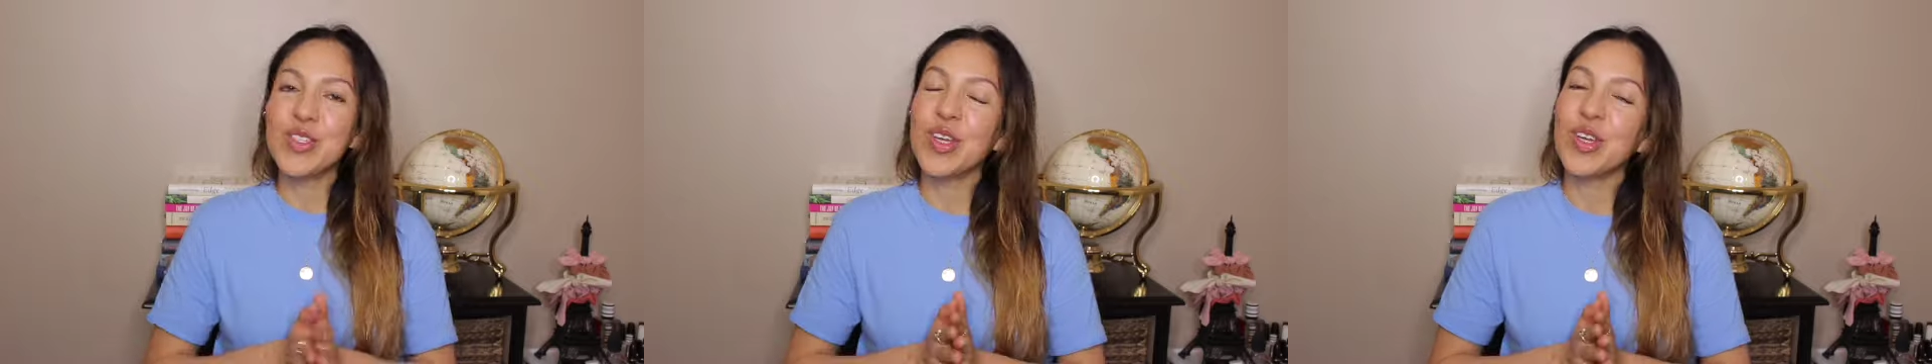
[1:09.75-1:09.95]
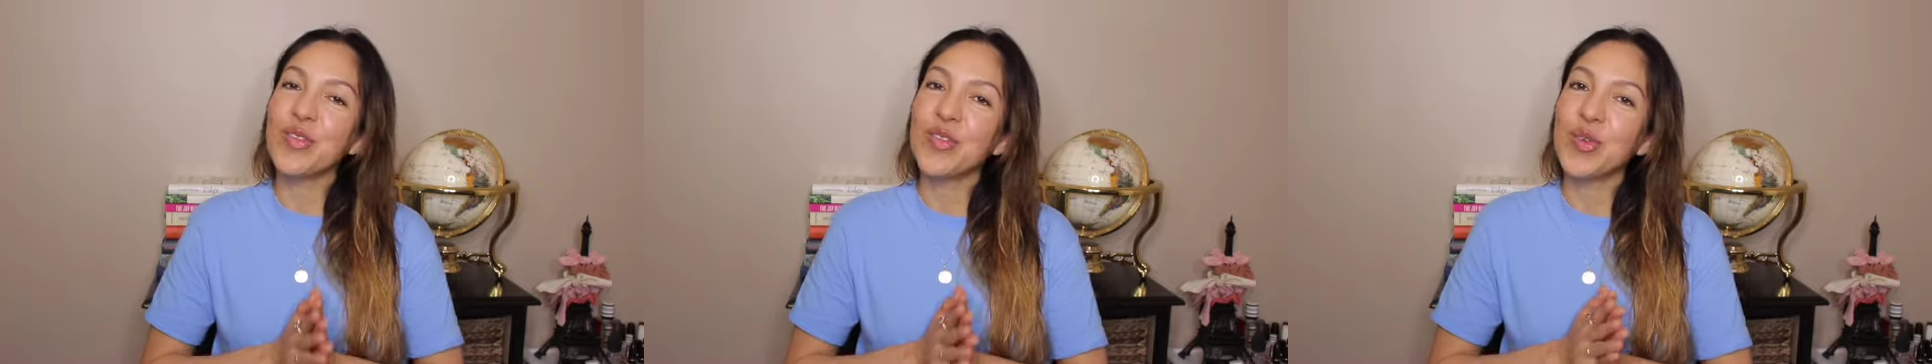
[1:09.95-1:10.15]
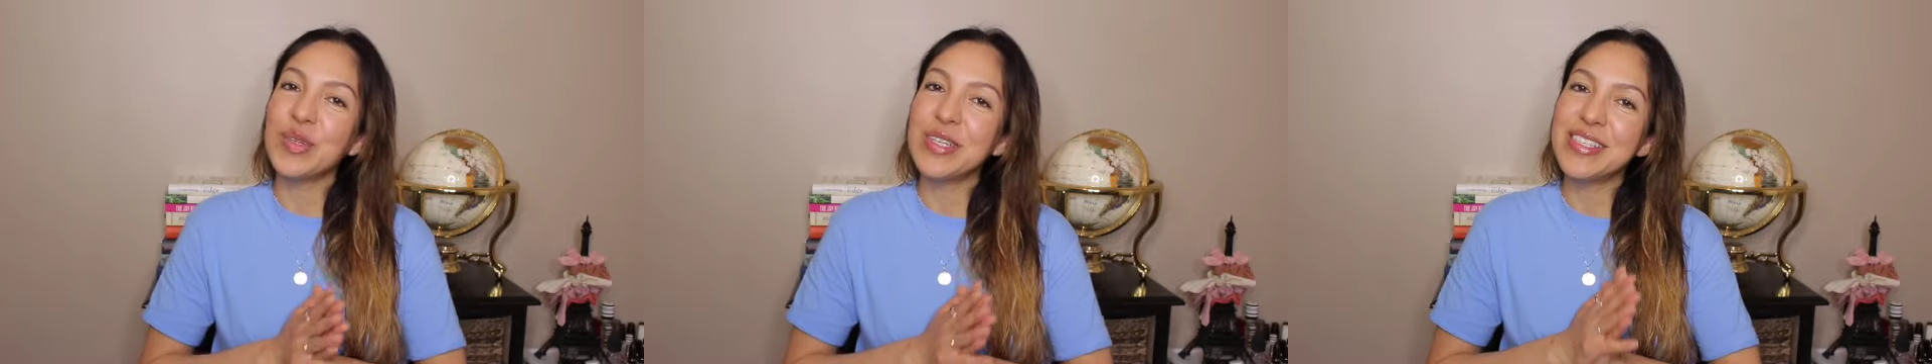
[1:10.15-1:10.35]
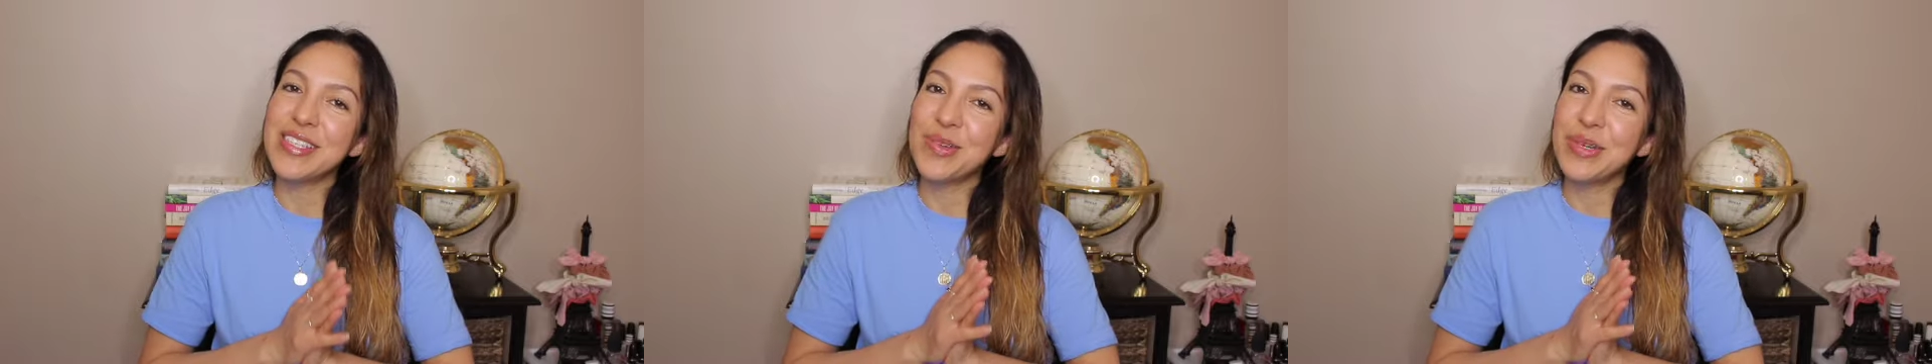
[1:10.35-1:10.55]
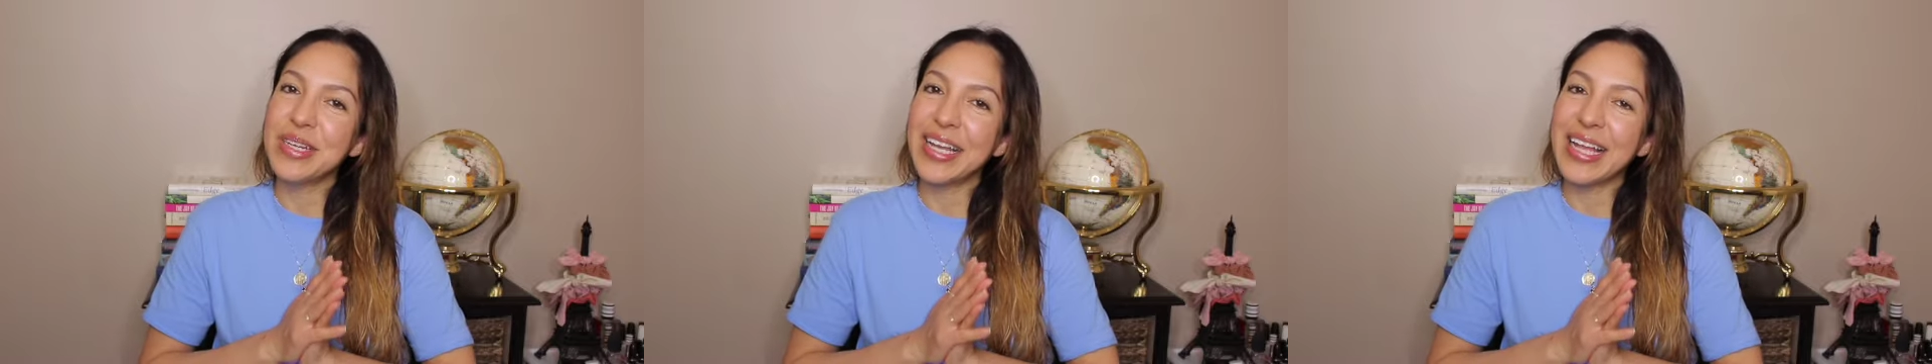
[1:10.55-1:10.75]
So if you want to
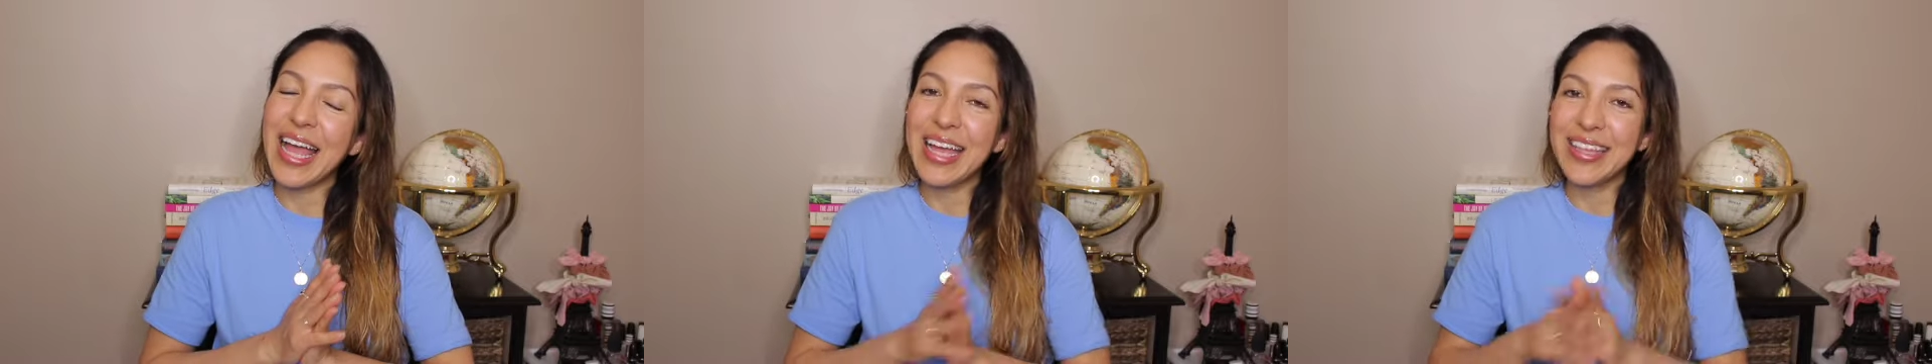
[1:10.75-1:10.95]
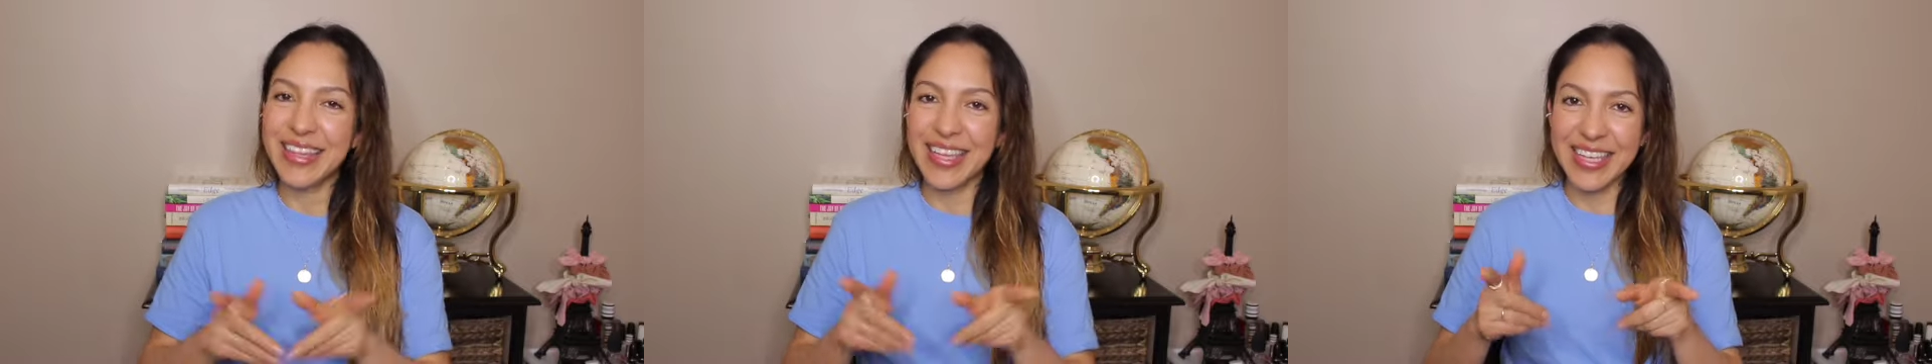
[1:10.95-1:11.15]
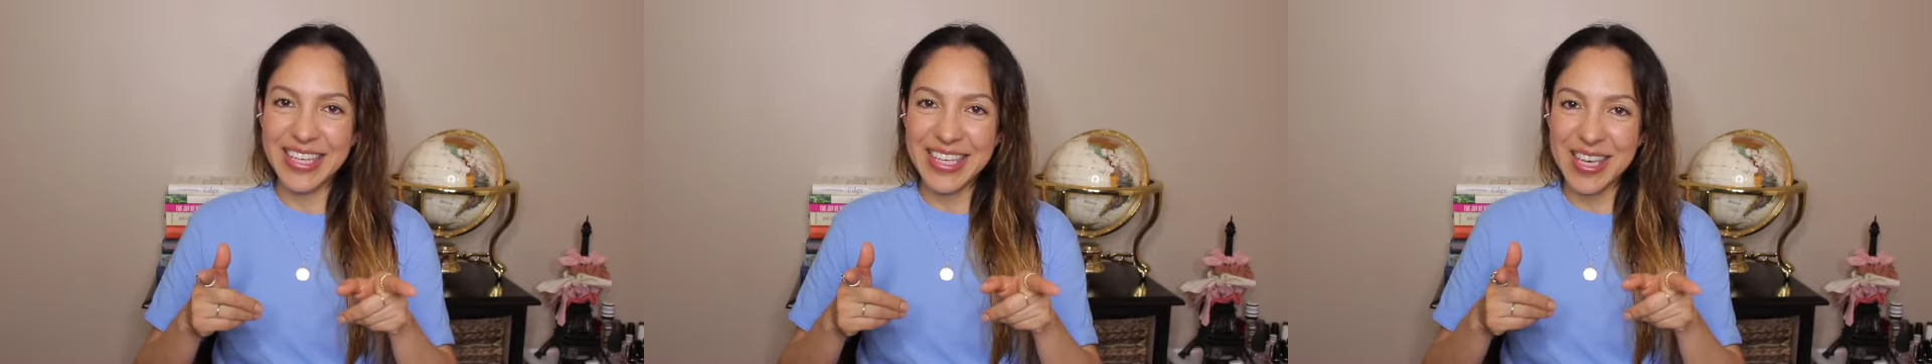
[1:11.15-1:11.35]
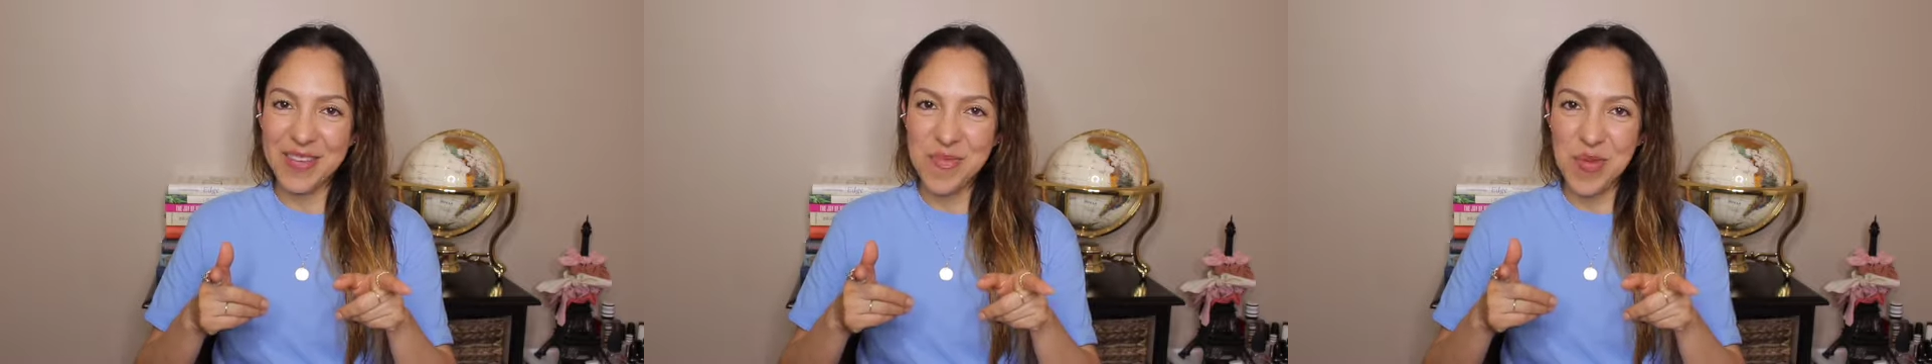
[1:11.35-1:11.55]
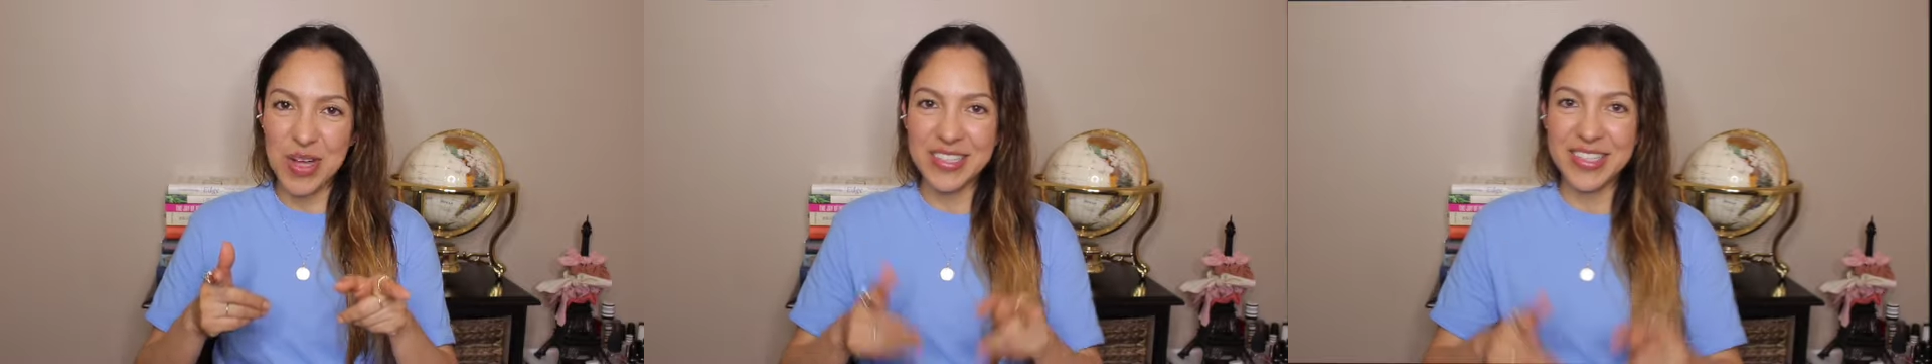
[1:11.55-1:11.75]
see what I got, then
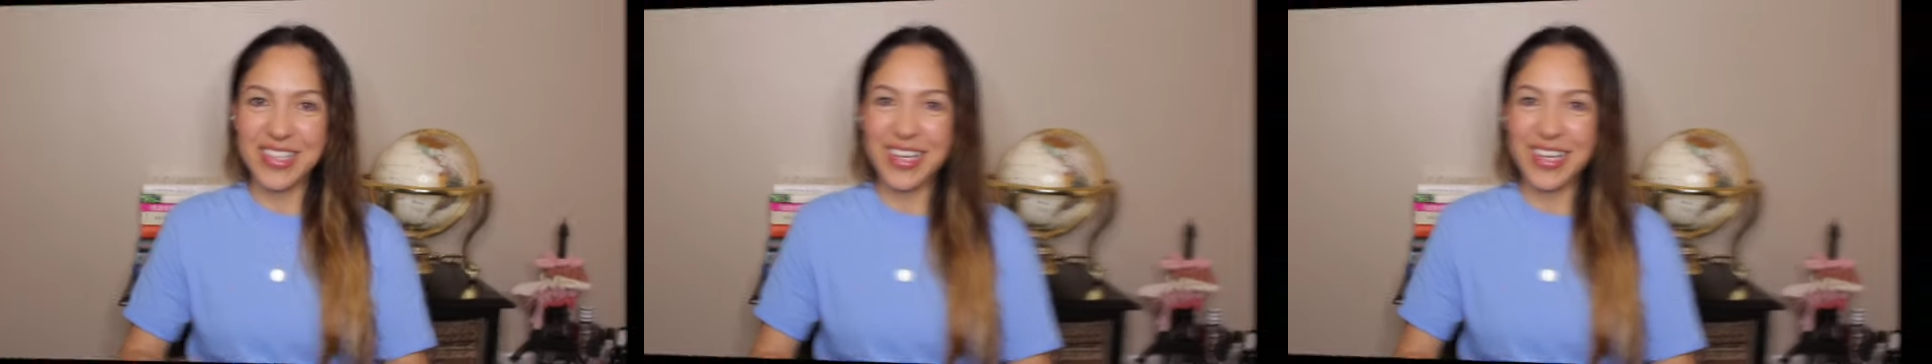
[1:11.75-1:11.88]
keep watching.